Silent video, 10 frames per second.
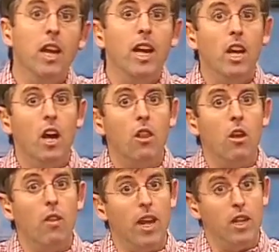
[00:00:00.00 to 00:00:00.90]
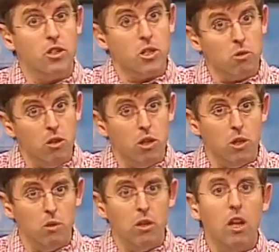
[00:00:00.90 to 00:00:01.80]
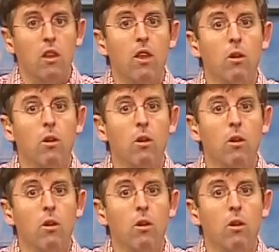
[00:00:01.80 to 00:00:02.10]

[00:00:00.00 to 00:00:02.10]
And although that is true, there